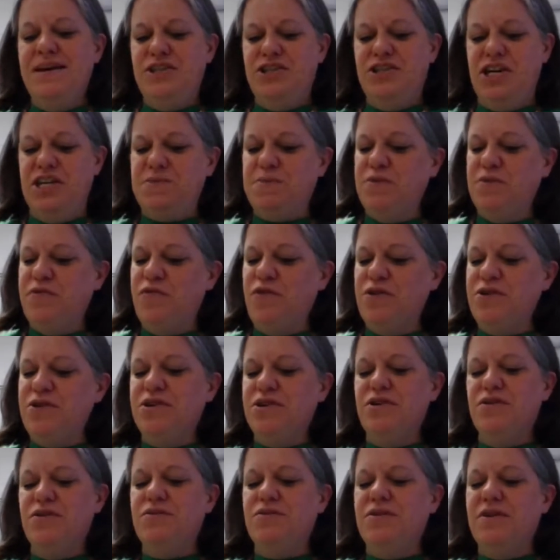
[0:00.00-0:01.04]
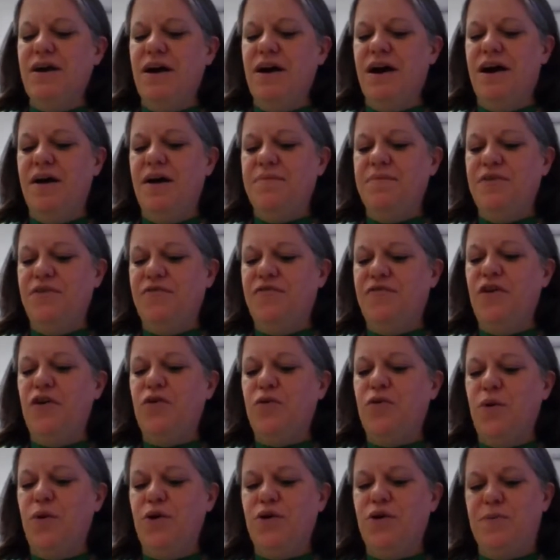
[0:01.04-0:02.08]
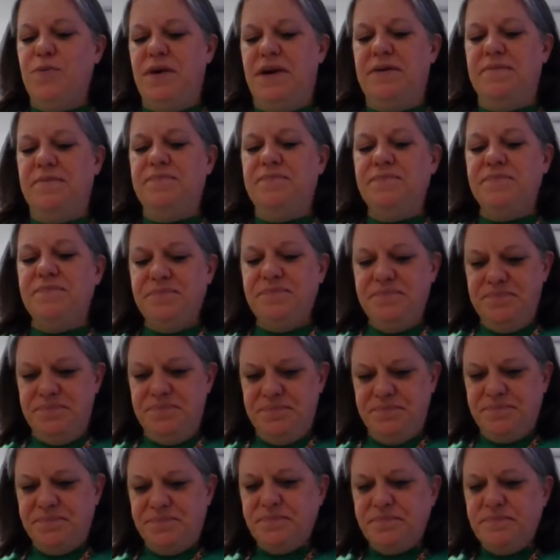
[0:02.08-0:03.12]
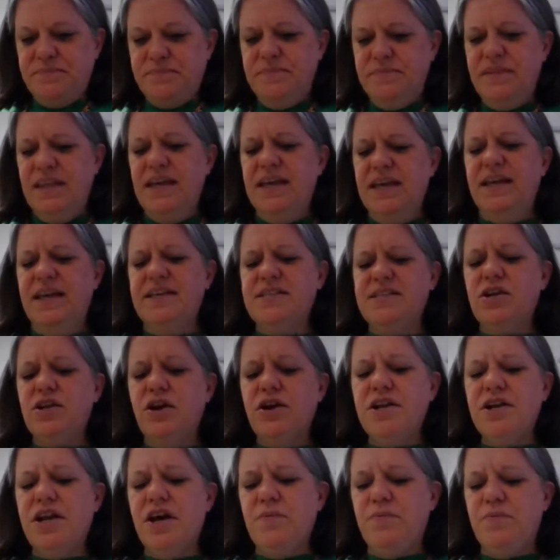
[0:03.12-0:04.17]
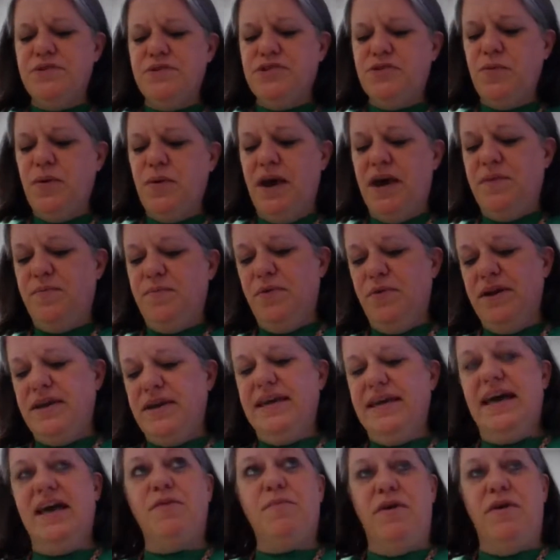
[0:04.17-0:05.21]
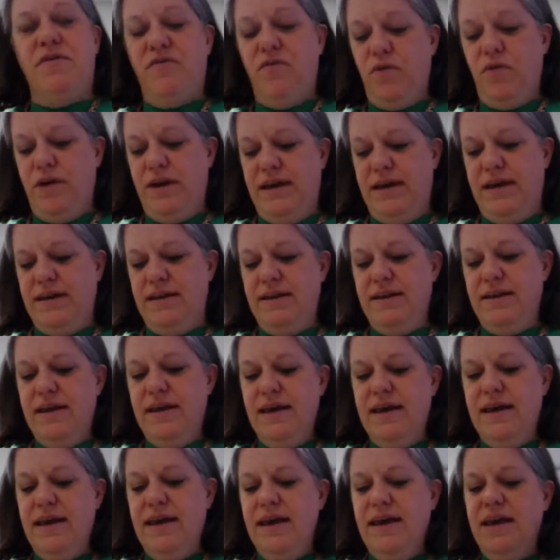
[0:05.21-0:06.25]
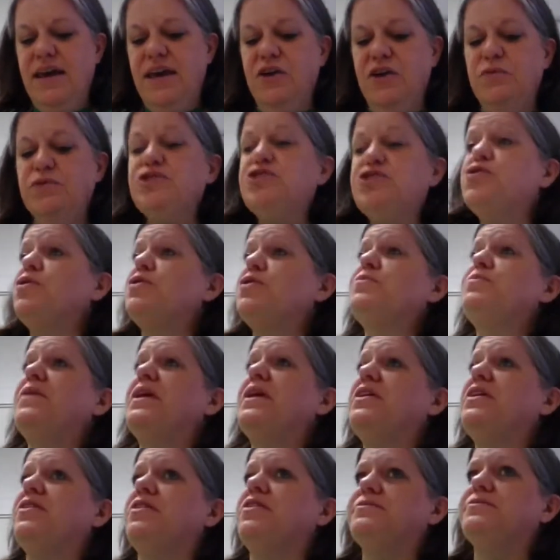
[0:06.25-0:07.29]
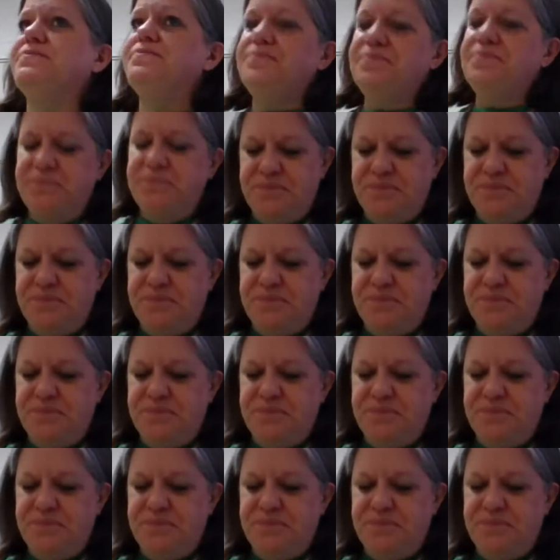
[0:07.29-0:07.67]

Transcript: Just before noon, um, the phone woke me, and I started up with sweat breaking out on my forehead. It was Jordan Baker.